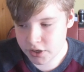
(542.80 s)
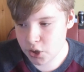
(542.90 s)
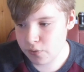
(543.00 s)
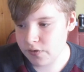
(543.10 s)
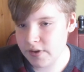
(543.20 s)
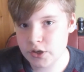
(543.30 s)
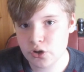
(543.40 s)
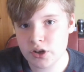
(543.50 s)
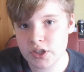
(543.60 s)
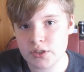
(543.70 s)
so if you've
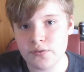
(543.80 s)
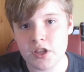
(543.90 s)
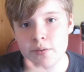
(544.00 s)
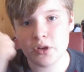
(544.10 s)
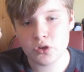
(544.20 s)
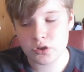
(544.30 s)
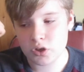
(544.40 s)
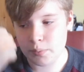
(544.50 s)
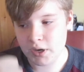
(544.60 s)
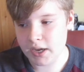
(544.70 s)
enjoyed this video, make sure to
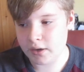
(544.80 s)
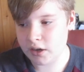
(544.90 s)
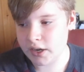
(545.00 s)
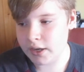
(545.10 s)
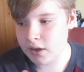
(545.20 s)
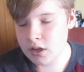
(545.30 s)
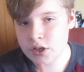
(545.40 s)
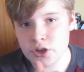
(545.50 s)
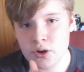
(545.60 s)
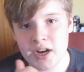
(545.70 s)
drop a like on it.
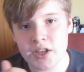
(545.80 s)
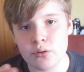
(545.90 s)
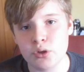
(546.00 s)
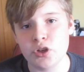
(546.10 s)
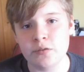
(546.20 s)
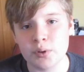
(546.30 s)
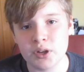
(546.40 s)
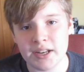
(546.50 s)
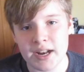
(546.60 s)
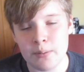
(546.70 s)
Do you reckon that we should have
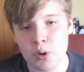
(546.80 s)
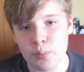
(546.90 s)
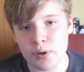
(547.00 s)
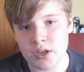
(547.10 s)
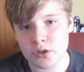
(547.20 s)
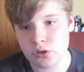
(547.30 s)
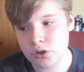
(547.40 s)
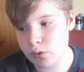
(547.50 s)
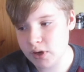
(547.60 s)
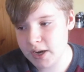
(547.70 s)
brought in any more players or
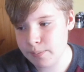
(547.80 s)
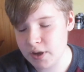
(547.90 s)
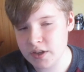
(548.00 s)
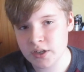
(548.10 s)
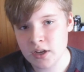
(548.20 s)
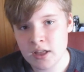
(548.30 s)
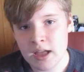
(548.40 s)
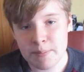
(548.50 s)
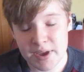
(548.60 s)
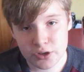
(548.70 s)
sold any players?
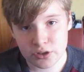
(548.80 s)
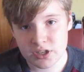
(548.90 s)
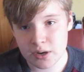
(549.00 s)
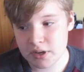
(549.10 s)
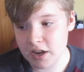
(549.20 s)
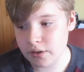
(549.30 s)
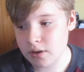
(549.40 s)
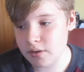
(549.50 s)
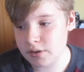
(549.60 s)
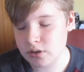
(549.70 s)
Make sure to tell me down in the
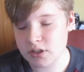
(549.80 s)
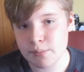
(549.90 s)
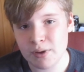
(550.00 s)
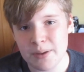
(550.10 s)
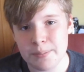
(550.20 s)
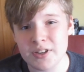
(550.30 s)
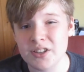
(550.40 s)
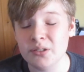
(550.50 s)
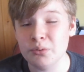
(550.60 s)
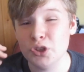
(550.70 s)
comments, because in my
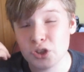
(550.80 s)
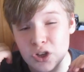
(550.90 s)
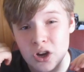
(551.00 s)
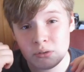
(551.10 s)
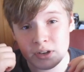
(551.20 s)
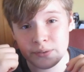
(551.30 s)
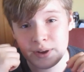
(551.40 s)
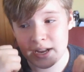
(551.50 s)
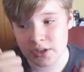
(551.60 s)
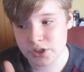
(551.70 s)
opinion we should have got rid of
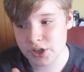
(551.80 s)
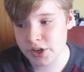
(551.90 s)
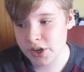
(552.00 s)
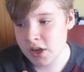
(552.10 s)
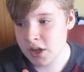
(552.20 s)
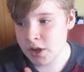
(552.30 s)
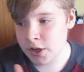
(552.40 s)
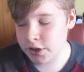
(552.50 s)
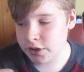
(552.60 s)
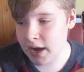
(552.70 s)
Hansen.
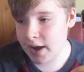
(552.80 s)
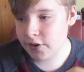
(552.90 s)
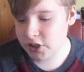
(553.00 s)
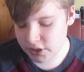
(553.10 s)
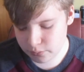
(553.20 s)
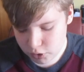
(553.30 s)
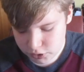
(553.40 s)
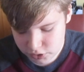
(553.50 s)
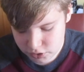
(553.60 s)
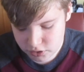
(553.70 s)
And I've actually
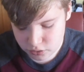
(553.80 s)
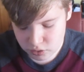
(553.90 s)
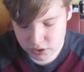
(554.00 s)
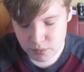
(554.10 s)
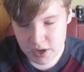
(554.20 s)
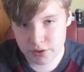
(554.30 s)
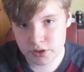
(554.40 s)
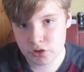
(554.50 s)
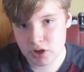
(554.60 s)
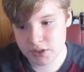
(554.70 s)
watched Chris
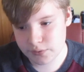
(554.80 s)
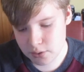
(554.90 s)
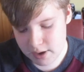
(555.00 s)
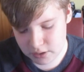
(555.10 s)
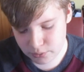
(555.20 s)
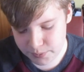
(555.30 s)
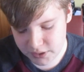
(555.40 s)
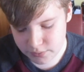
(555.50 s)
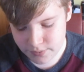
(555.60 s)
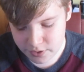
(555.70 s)
Wilder's transfer roundup
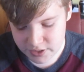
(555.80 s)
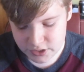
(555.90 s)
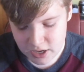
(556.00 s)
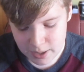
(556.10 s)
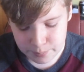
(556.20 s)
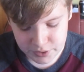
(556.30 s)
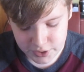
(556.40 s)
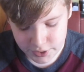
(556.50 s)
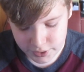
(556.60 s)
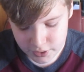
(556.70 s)
interview, and he's not happy
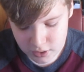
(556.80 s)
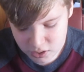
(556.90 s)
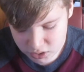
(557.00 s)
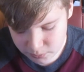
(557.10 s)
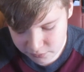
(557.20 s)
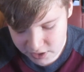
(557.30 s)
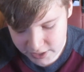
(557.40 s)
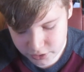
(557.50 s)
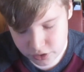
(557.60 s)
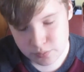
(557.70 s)
that some of the
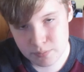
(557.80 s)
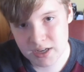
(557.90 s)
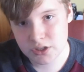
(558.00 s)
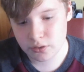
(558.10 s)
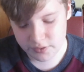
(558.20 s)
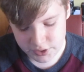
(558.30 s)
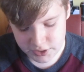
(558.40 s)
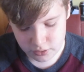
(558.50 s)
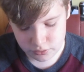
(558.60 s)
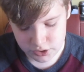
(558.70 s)
agents messed up the
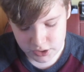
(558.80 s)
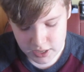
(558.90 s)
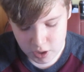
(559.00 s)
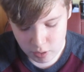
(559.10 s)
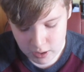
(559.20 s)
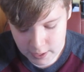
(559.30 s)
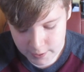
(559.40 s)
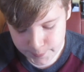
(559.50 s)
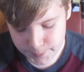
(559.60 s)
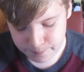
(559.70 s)
deals, you know.
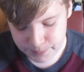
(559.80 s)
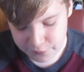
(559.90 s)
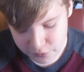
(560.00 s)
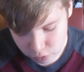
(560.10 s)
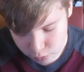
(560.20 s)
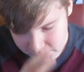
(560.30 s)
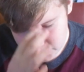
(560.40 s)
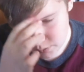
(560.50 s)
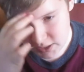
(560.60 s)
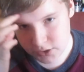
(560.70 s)
I think we were meant
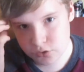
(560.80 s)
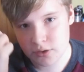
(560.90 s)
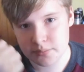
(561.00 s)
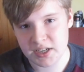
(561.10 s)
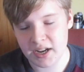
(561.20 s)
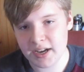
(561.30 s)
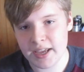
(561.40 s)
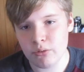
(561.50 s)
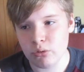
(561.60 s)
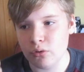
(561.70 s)
to be getting Jerome
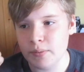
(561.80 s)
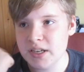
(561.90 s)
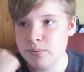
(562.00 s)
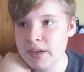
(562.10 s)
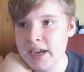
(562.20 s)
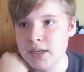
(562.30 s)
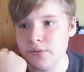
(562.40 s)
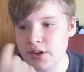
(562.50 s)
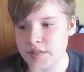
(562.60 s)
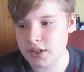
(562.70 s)
Sinclair, we were meant to be getting
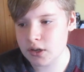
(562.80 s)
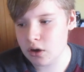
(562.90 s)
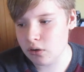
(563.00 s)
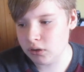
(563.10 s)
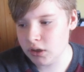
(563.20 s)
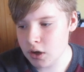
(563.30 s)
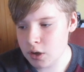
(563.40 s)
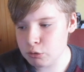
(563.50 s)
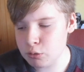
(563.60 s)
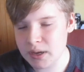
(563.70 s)
Devante Cole,
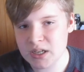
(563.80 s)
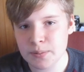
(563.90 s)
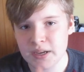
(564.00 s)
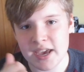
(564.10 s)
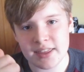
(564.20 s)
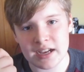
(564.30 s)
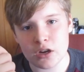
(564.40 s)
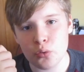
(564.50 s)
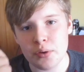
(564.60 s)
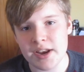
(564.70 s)
we were meant to be getting that
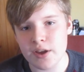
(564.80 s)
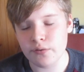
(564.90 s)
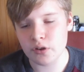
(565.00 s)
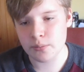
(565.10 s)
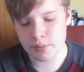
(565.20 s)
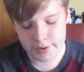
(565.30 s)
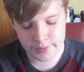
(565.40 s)
Quinner from